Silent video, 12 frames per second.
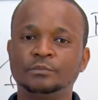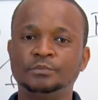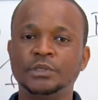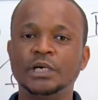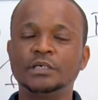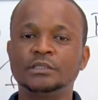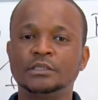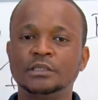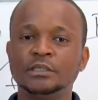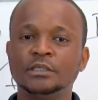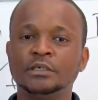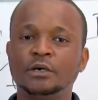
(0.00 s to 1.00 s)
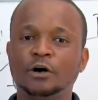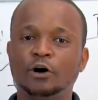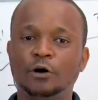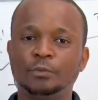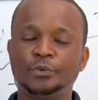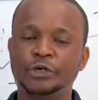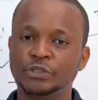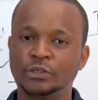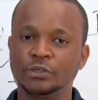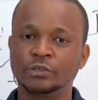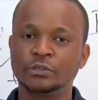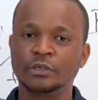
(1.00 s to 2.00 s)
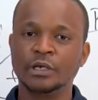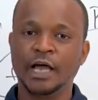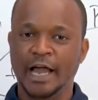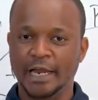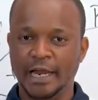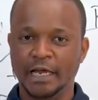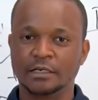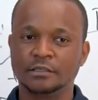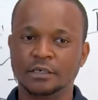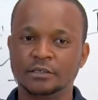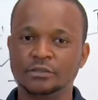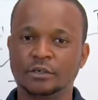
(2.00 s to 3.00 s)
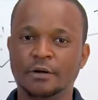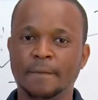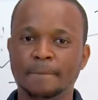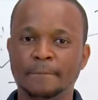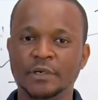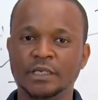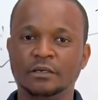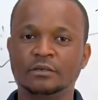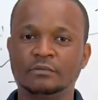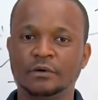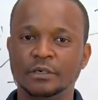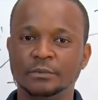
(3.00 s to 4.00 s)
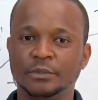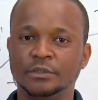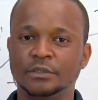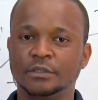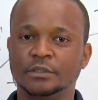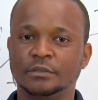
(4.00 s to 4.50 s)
PLC operation and architecture. Thank you very much.